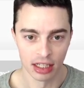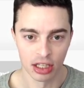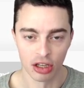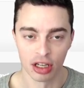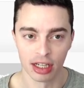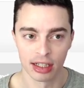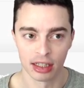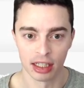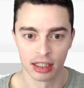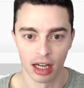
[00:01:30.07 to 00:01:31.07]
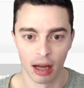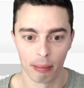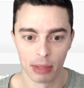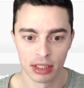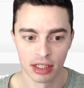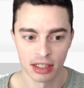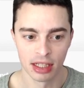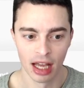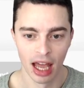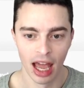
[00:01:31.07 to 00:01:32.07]
So you can click business,
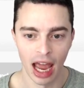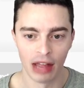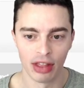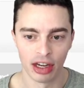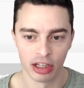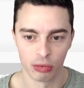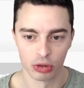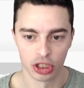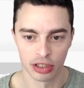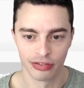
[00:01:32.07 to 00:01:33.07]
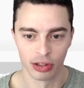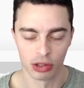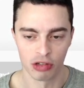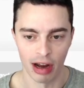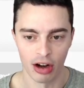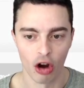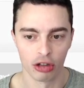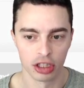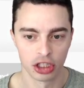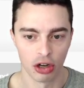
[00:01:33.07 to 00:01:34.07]
and then it will just filter out and
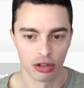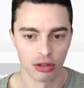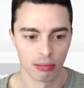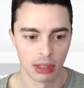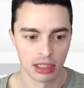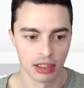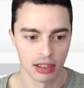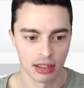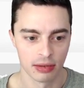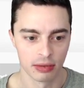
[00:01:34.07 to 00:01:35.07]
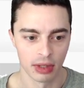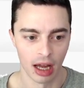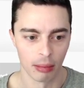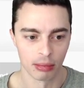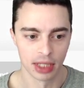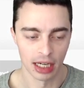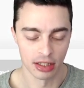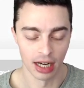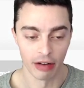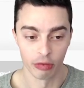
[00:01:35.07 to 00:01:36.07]
only show you business dates
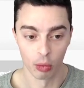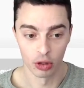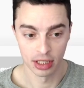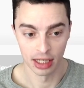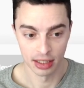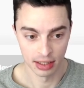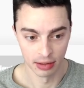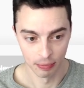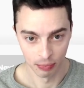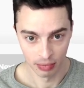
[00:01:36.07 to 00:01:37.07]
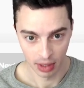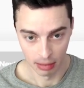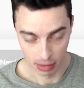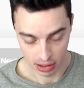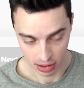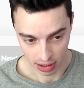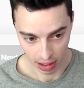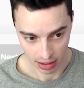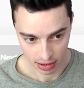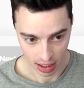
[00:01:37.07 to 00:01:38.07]
that have reward seats in business
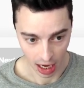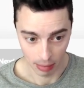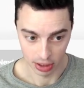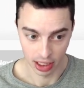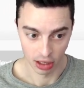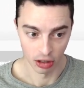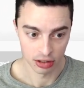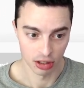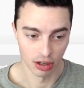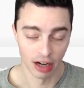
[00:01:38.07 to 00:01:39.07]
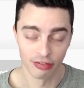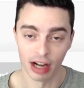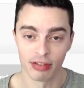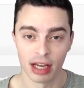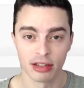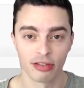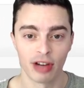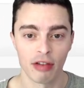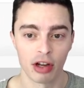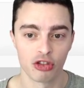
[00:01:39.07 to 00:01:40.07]
class and how much they cost. So
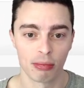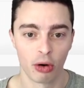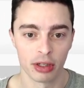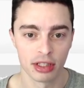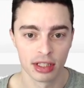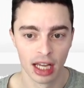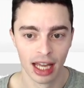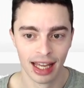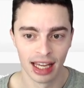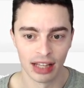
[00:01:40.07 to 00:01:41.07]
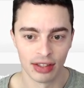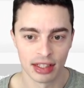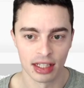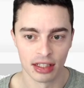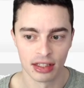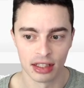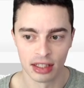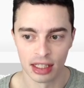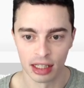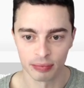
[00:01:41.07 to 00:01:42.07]
95,500 points in this instance
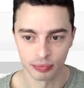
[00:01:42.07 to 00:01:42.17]
here.